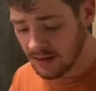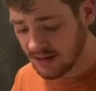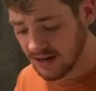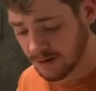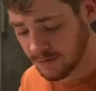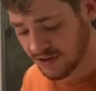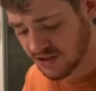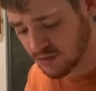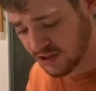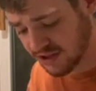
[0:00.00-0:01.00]
Now for this
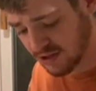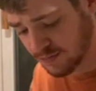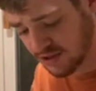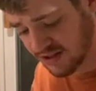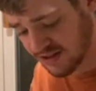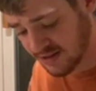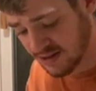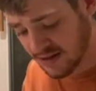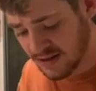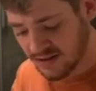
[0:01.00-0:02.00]
one, you put
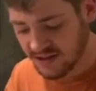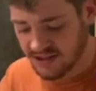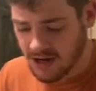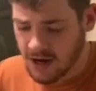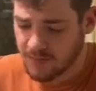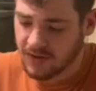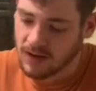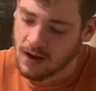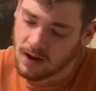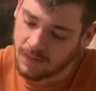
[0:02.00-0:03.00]
the top
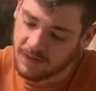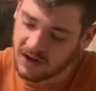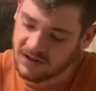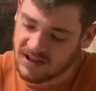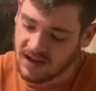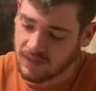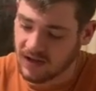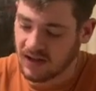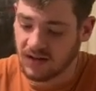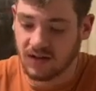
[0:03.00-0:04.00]
of your stamp
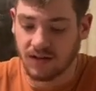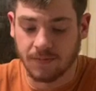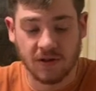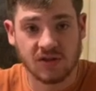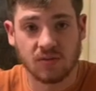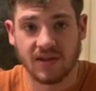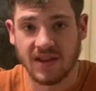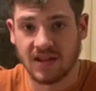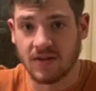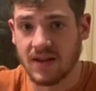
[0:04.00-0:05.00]
in the first one that
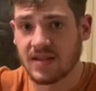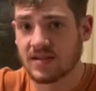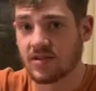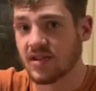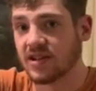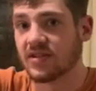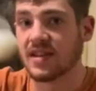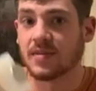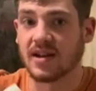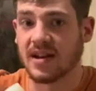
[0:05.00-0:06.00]
you hit, so then you
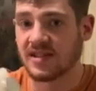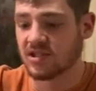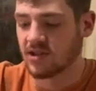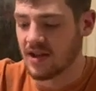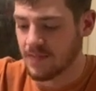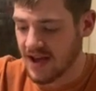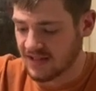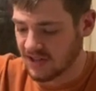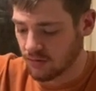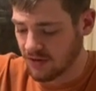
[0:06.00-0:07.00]
keep a nice straight
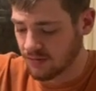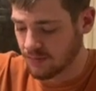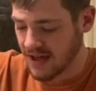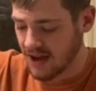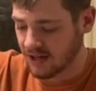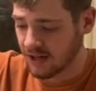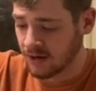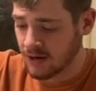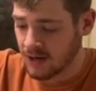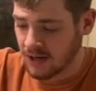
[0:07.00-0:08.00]
basket weave pattern.
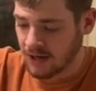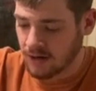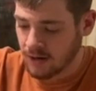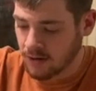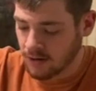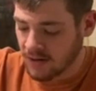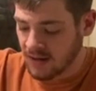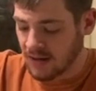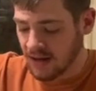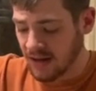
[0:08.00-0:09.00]

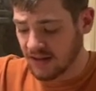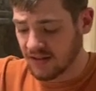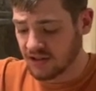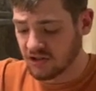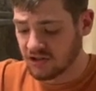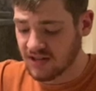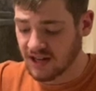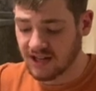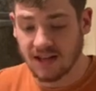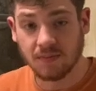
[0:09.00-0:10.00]
And then you just kind
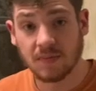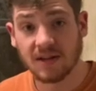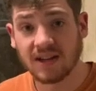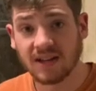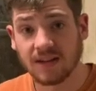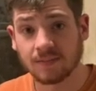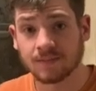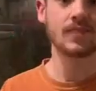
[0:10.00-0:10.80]
of keep repeating it.